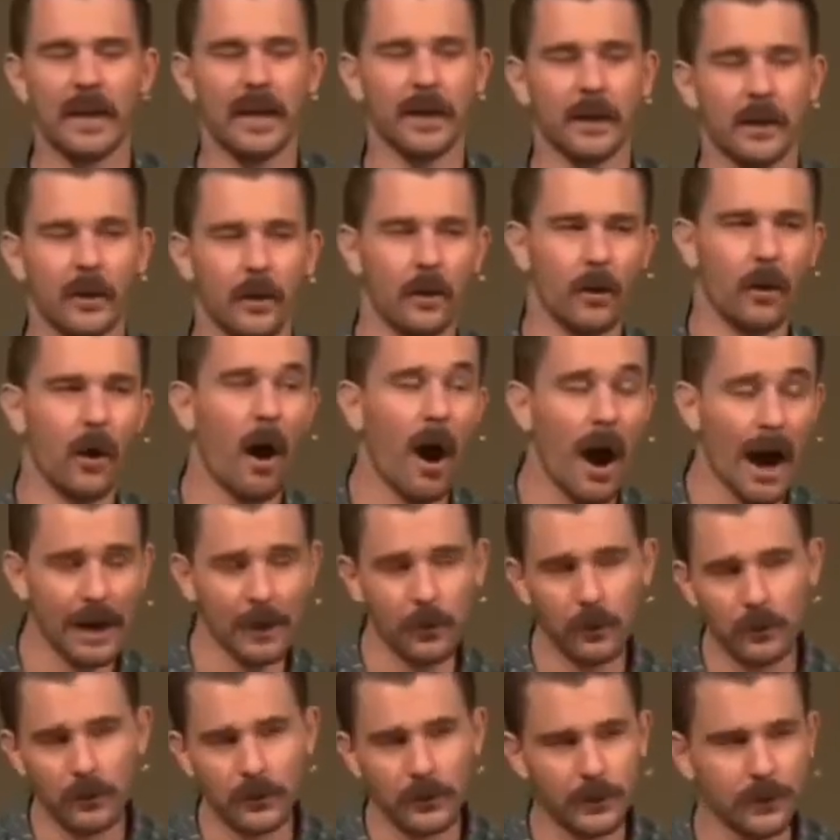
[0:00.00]
meet your
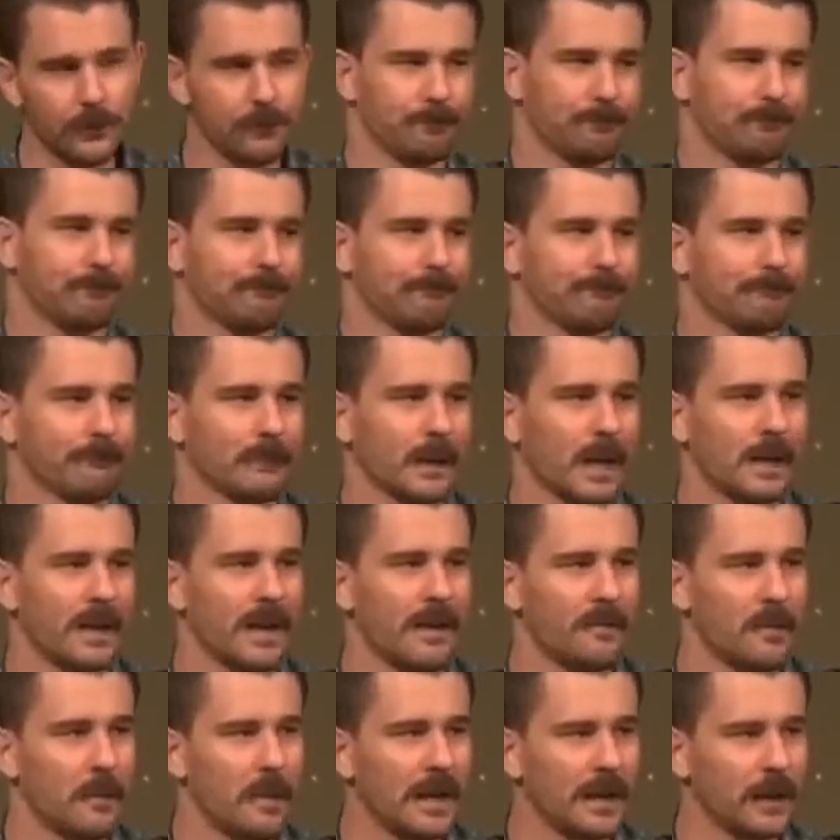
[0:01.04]
idols,
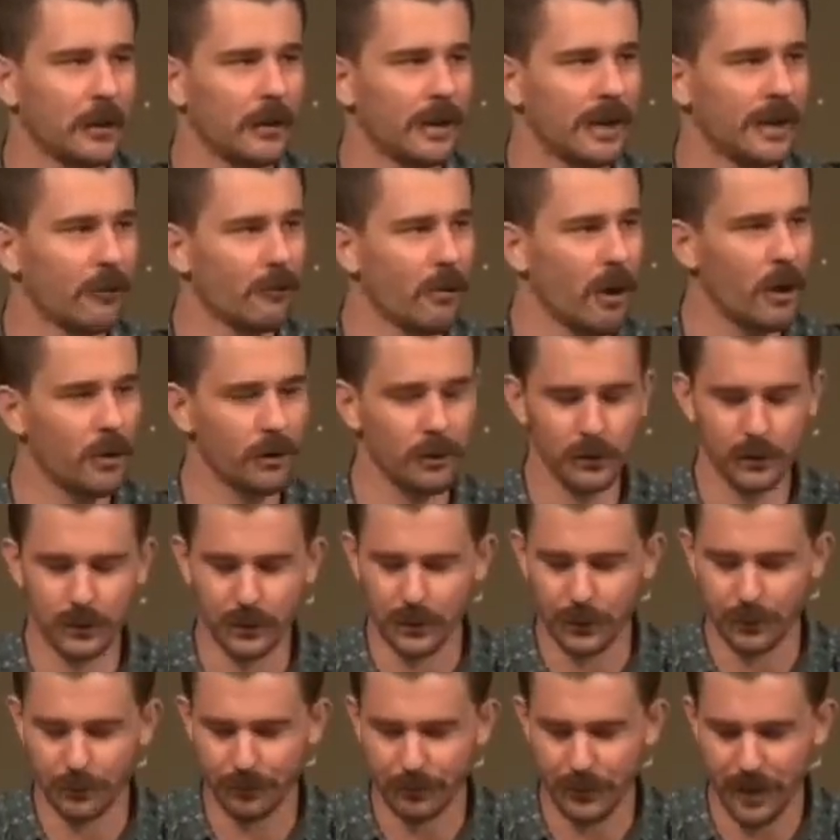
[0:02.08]
never meet your
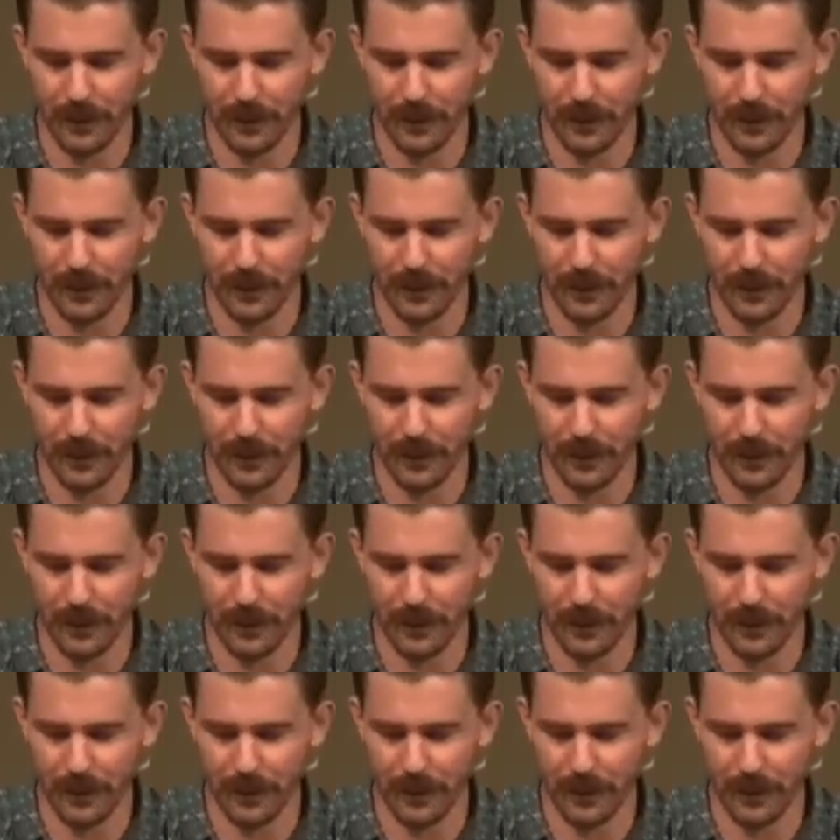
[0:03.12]
heroes,